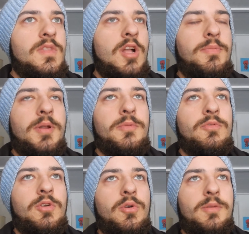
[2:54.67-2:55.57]
I'll probably
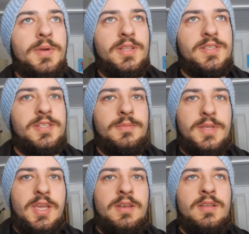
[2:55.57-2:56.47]
record among the sleep
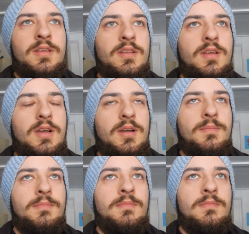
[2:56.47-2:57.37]
again.
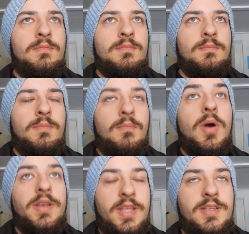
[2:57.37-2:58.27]
Um,
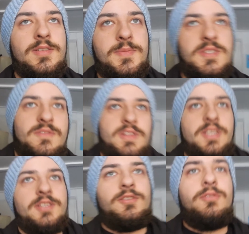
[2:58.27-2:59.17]
Monday
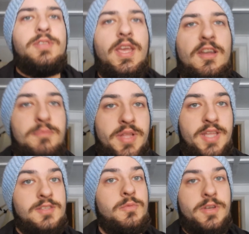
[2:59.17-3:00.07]
specifically because Tuesday I have
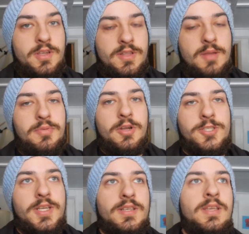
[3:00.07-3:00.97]
plans working on that
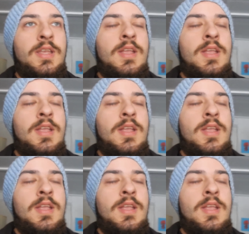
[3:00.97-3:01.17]
project,